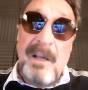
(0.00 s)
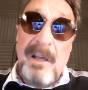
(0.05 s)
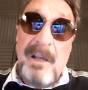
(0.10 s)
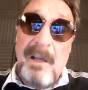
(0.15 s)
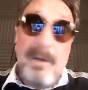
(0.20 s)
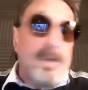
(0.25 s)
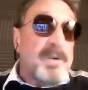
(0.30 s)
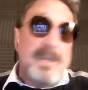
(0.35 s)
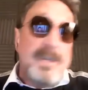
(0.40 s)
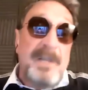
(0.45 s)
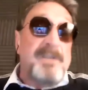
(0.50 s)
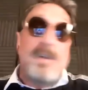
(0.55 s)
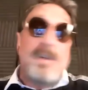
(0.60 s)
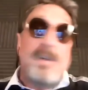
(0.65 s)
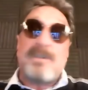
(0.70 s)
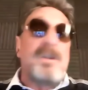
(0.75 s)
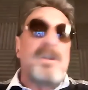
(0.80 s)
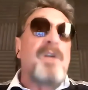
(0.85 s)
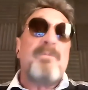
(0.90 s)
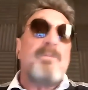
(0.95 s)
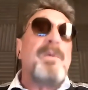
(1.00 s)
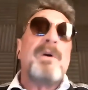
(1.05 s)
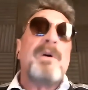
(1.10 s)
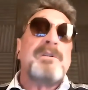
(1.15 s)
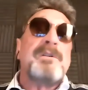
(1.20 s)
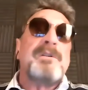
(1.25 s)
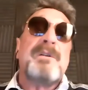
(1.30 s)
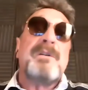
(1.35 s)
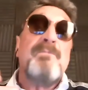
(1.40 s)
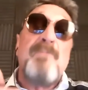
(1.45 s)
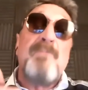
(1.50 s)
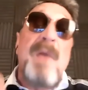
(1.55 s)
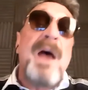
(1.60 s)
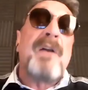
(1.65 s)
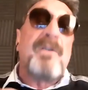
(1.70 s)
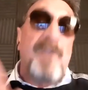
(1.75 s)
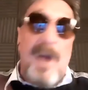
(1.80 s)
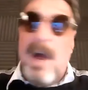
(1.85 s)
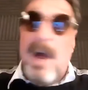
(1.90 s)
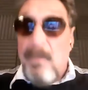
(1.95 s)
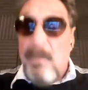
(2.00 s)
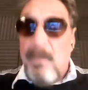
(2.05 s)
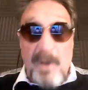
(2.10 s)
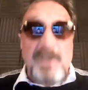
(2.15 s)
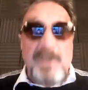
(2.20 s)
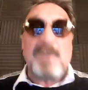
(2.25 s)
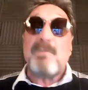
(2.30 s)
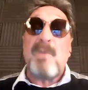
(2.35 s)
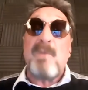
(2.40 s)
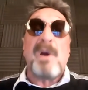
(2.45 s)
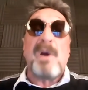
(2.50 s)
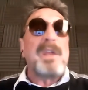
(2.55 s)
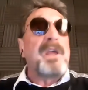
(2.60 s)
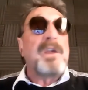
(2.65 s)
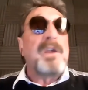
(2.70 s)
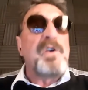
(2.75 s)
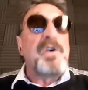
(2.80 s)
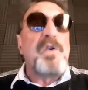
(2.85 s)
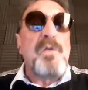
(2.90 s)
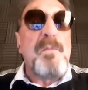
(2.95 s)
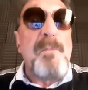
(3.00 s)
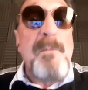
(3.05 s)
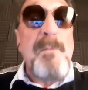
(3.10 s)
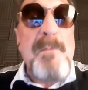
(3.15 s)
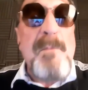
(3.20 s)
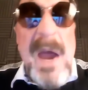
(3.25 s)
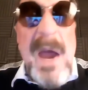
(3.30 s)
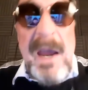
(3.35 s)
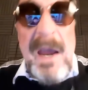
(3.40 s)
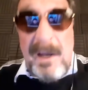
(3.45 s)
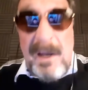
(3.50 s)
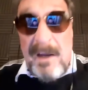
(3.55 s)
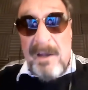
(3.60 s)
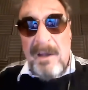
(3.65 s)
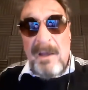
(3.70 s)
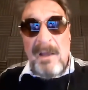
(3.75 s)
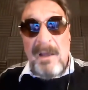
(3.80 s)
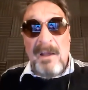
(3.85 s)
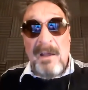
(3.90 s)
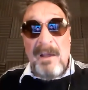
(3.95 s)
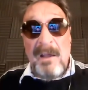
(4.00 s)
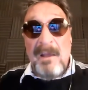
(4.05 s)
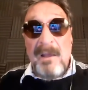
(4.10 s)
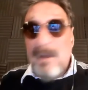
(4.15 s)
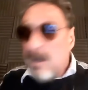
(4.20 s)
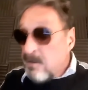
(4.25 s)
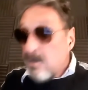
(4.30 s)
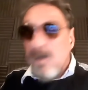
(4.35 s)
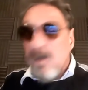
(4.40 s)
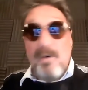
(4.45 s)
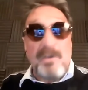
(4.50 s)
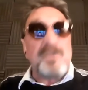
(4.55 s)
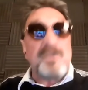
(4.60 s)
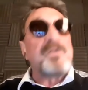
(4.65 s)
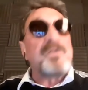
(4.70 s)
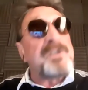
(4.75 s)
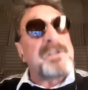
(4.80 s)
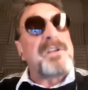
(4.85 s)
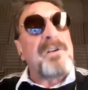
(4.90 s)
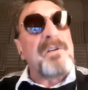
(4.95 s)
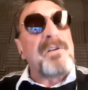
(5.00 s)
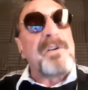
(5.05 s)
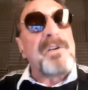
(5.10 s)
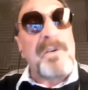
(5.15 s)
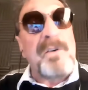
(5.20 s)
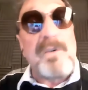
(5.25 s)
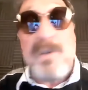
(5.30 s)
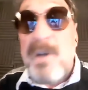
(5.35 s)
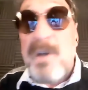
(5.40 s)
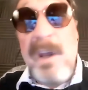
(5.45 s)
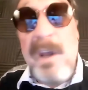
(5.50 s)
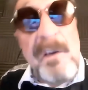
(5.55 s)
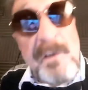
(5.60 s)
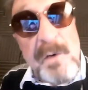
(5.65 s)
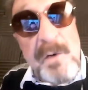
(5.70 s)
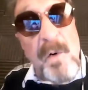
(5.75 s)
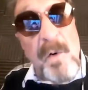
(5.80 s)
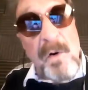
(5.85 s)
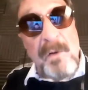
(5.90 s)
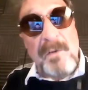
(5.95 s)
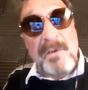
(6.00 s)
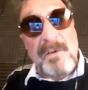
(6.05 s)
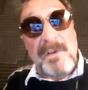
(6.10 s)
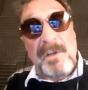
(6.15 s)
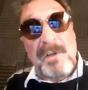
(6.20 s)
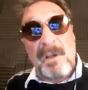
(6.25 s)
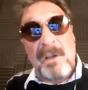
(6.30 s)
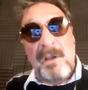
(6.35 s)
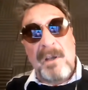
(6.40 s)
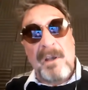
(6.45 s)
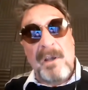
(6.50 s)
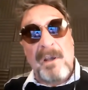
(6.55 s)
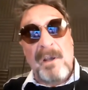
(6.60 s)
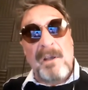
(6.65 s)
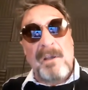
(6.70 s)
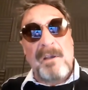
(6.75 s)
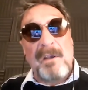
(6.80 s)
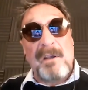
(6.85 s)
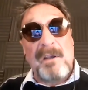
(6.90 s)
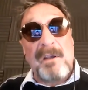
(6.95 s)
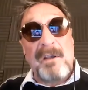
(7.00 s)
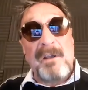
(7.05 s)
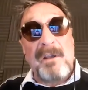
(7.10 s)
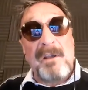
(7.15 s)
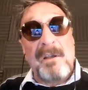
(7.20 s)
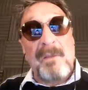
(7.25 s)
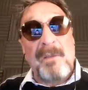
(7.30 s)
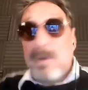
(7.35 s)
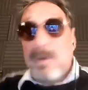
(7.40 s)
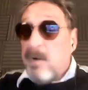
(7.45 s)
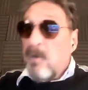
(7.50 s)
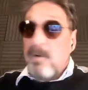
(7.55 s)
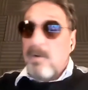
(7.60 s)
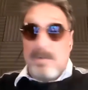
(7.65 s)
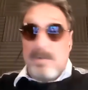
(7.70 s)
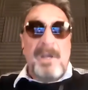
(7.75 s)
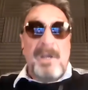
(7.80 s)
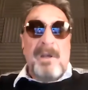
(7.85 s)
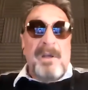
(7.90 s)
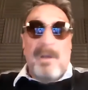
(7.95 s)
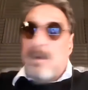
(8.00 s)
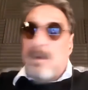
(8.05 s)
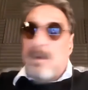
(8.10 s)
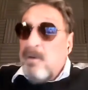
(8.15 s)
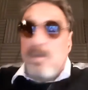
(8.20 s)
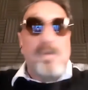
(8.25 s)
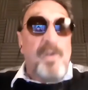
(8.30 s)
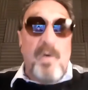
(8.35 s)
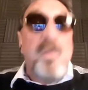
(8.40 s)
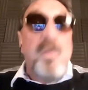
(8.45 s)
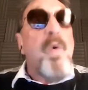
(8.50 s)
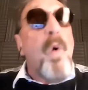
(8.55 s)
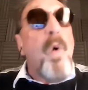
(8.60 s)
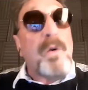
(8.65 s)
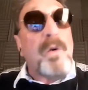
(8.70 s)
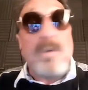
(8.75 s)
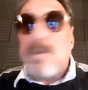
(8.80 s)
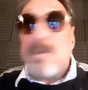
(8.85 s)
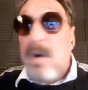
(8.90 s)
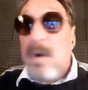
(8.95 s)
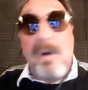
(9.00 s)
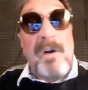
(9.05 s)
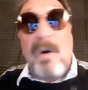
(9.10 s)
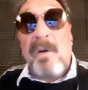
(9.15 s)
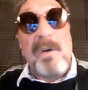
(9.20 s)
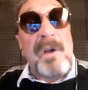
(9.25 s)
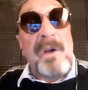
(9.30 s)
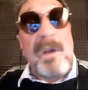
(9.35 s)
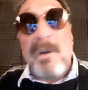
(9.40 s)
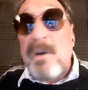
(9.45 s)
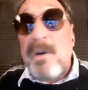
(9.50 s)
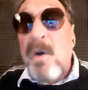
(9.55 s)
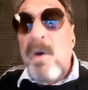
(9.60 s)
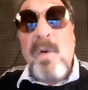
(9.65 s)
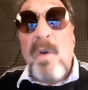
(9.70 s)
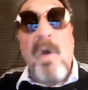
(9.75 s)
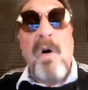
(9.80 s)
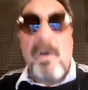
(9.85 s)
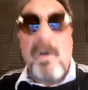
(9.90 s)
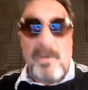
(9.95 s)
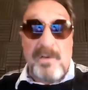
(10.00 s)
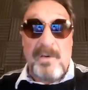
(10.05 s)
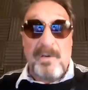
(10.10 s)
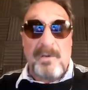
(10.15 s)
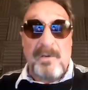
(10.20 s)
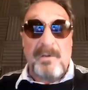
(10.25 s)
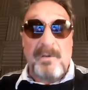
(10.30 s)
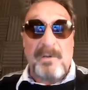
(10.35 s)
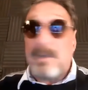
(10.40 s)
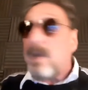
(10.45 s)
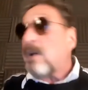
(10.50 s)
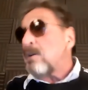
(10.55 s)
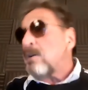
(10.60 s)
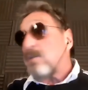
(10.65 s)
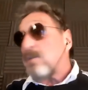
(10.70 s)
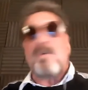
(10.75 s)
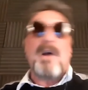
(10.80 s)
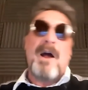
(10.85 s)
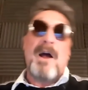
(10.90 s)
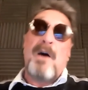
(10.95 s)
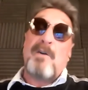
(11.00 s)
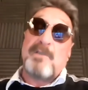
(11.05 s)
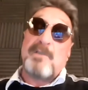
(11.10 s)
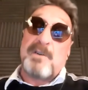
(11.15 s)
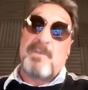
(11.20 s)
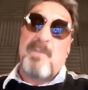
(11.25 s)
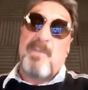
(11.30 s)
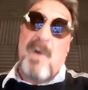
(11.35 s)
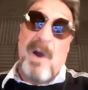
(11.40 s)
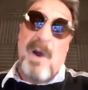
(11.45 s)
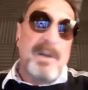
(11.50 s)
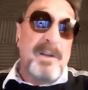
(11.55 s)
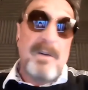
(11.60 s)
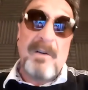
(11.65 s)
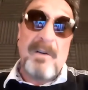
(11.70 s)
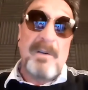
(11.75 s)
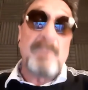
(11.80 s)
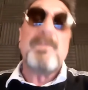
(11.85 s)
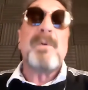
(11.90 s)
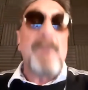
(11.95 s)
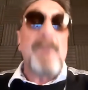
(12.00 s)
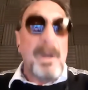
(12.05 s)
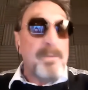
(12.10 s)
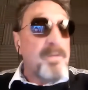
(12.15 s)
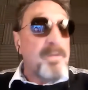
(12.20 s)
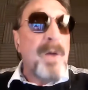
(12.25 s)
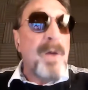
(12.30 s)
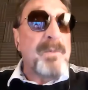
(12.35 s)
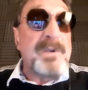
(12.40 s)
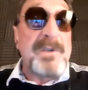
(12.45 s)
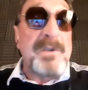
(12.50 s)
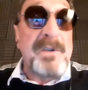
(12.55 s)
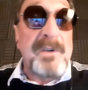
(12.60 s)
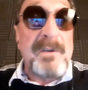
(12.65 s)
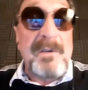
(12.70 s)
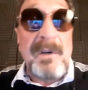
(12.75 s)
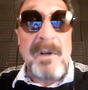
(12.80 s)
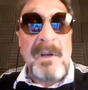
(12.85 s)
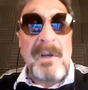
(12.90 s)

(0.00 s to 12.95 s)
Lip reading: Because it does not matter how much money you make, as long as you're still in your slave's quarters. Because your quarters are going to get no larger. Yeah, your house might, but I promise you,